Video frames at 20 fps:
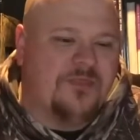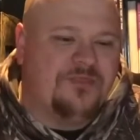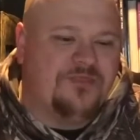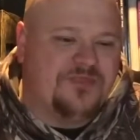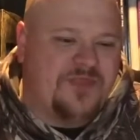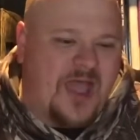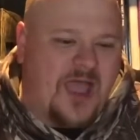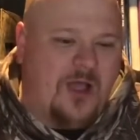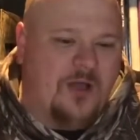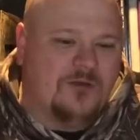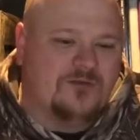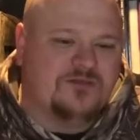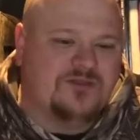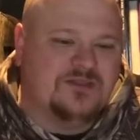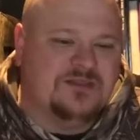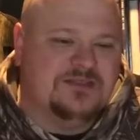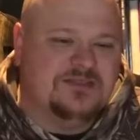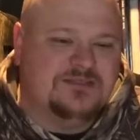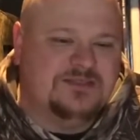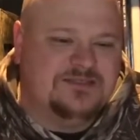
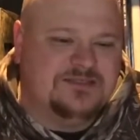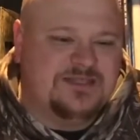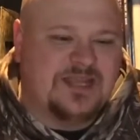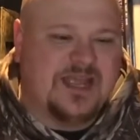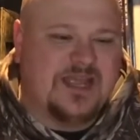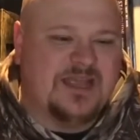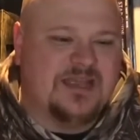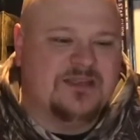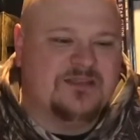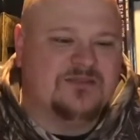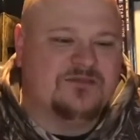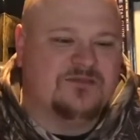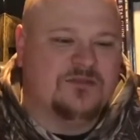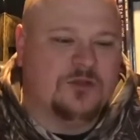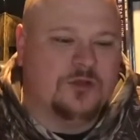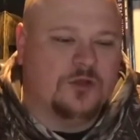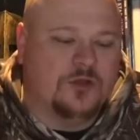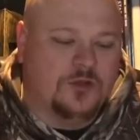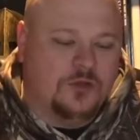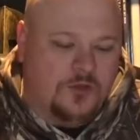1,000
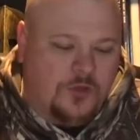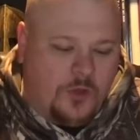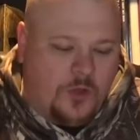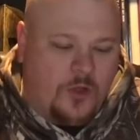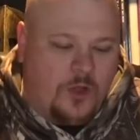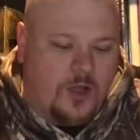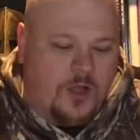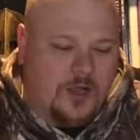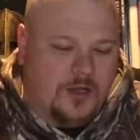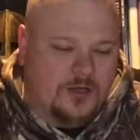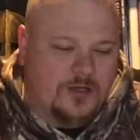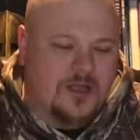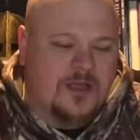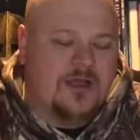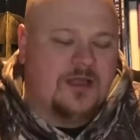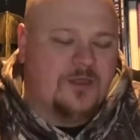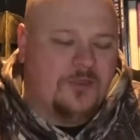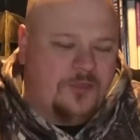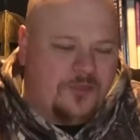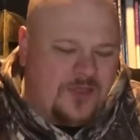days long.
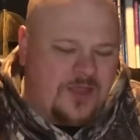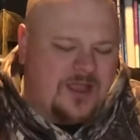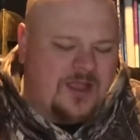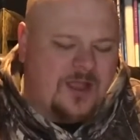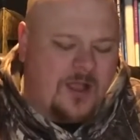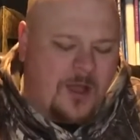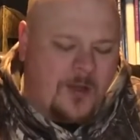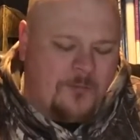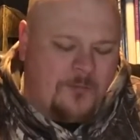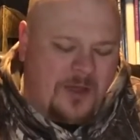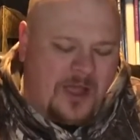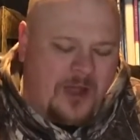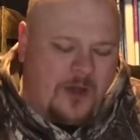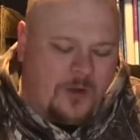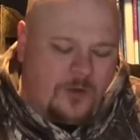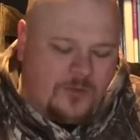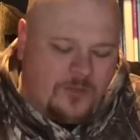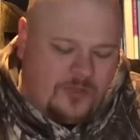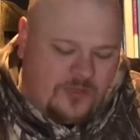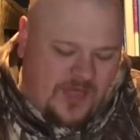Think
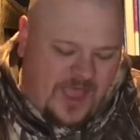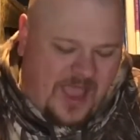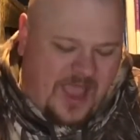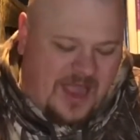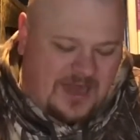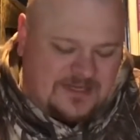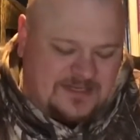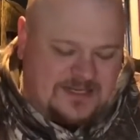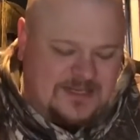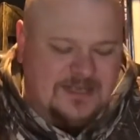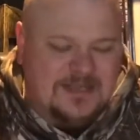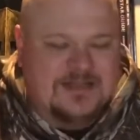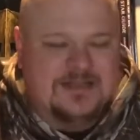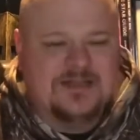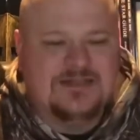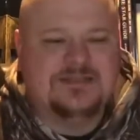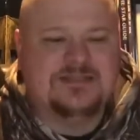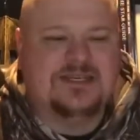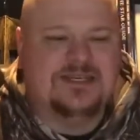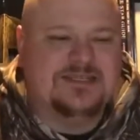about that
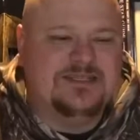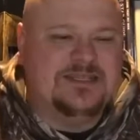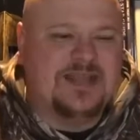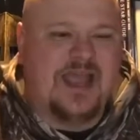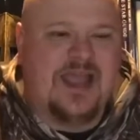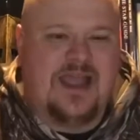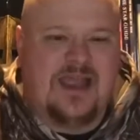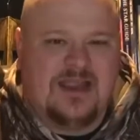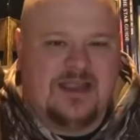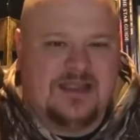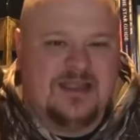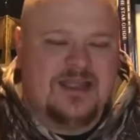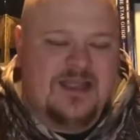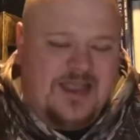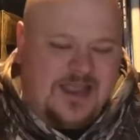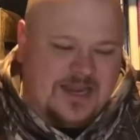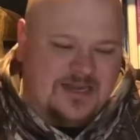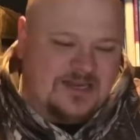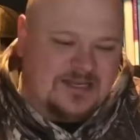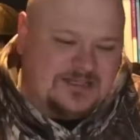today,
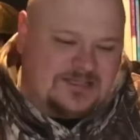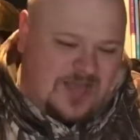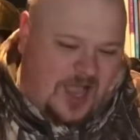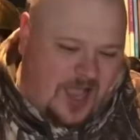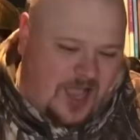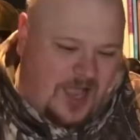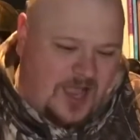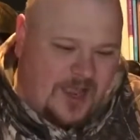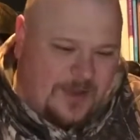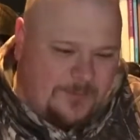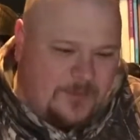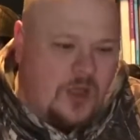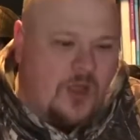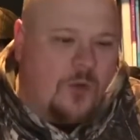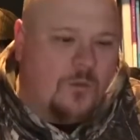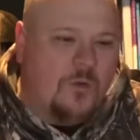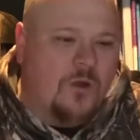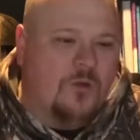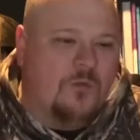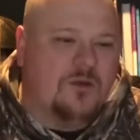in a time
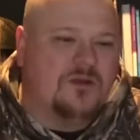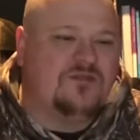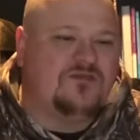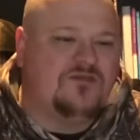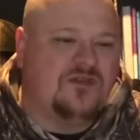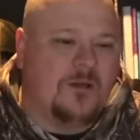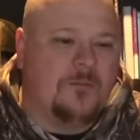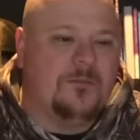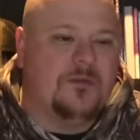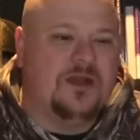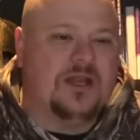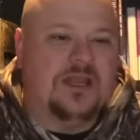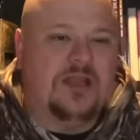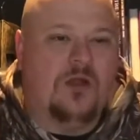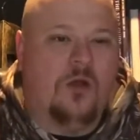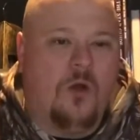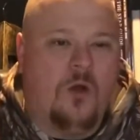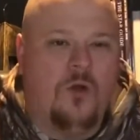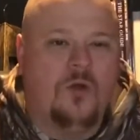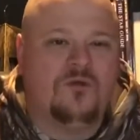where when
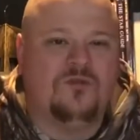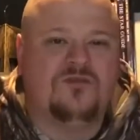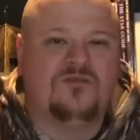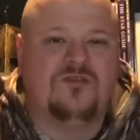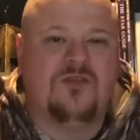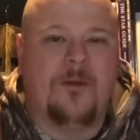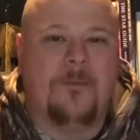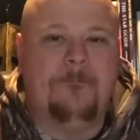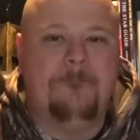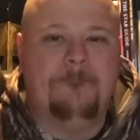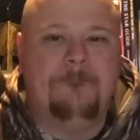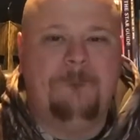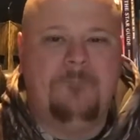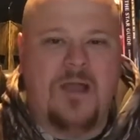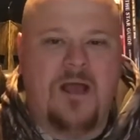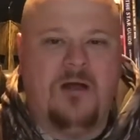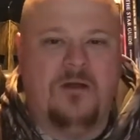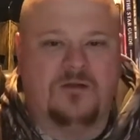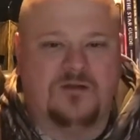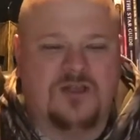somebody holds the
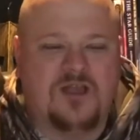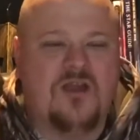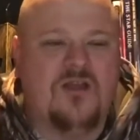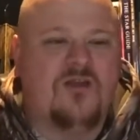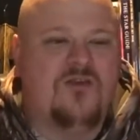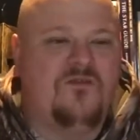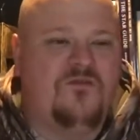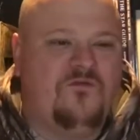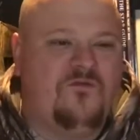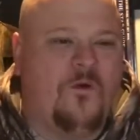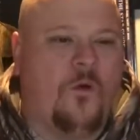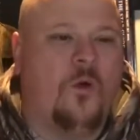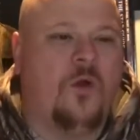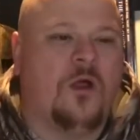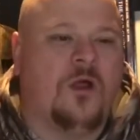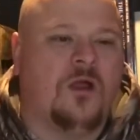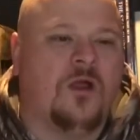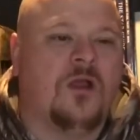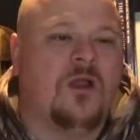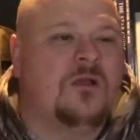belt
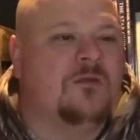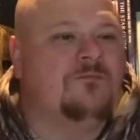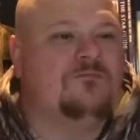for